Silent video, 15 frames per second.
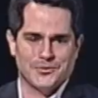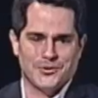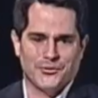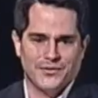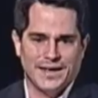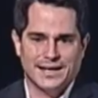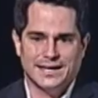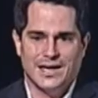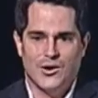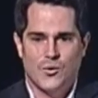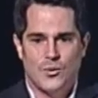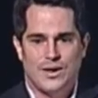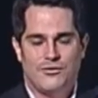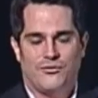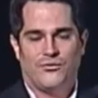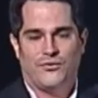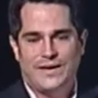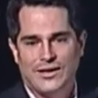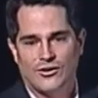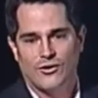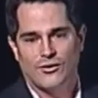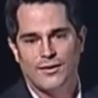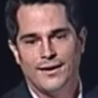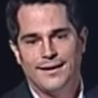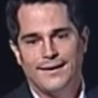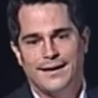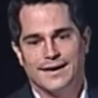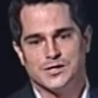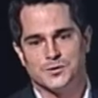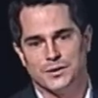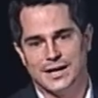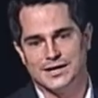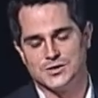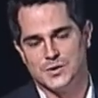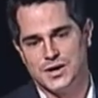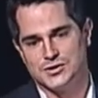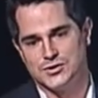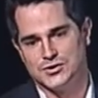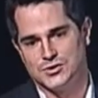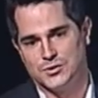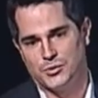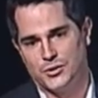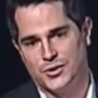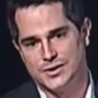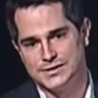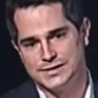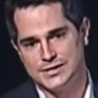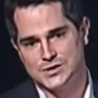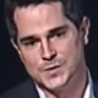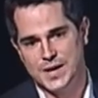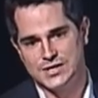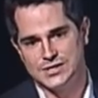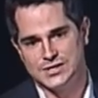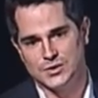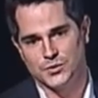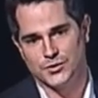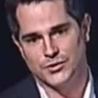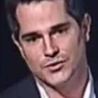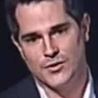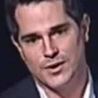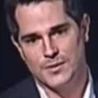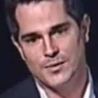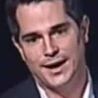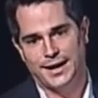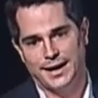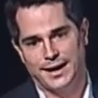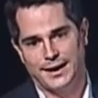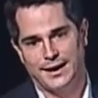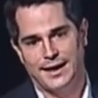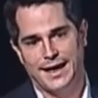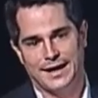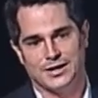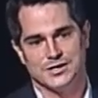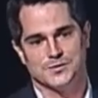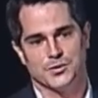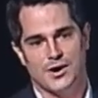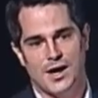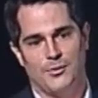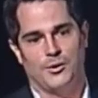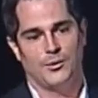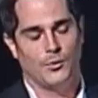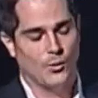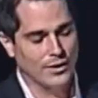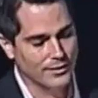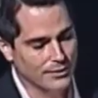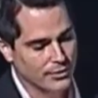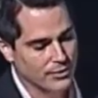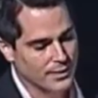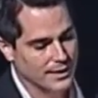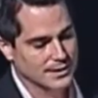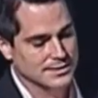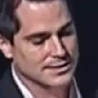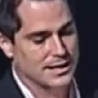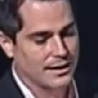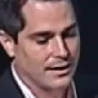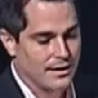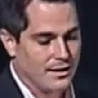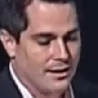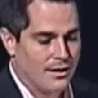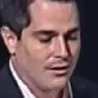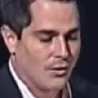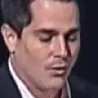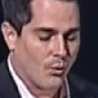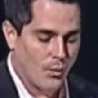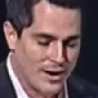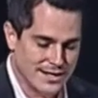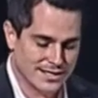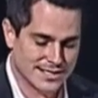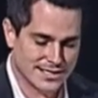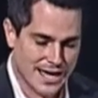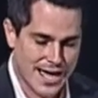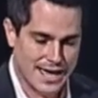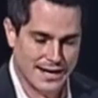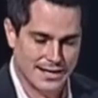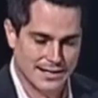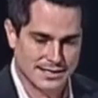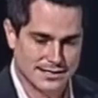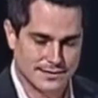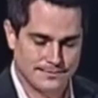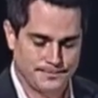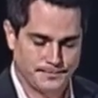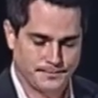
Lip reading: reflect how we feel as plan sponsors and employers in this space is that we're throwing money at this problem? And one of the things that we decided is